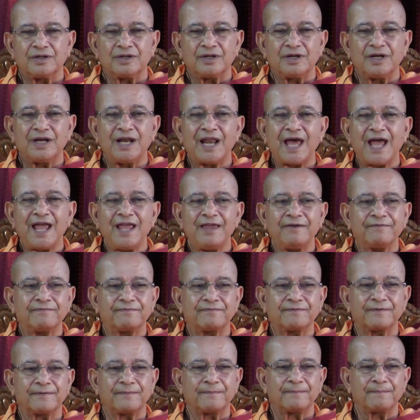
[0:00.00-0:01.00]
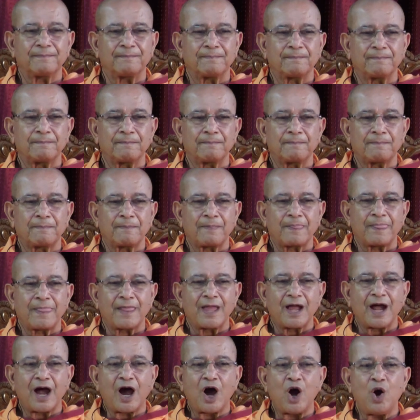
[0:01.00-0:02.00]
life,
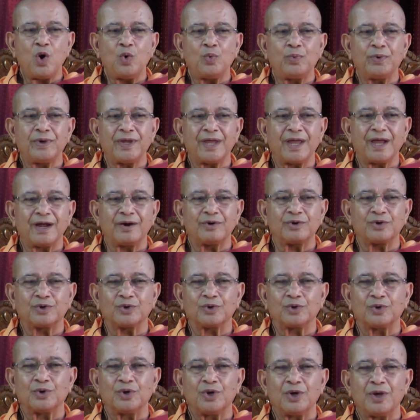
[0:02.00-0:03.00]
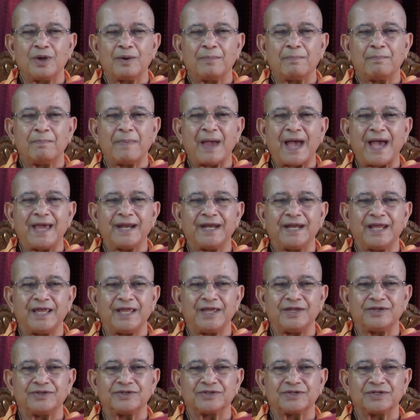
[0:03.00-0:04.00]
how we have to
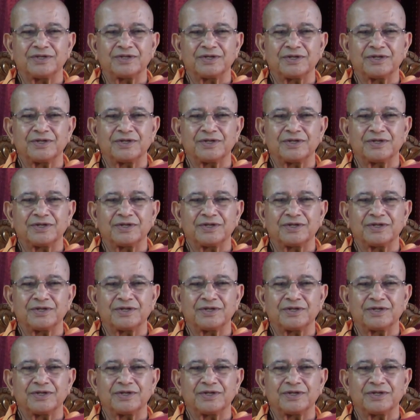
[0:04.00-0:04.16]
manage.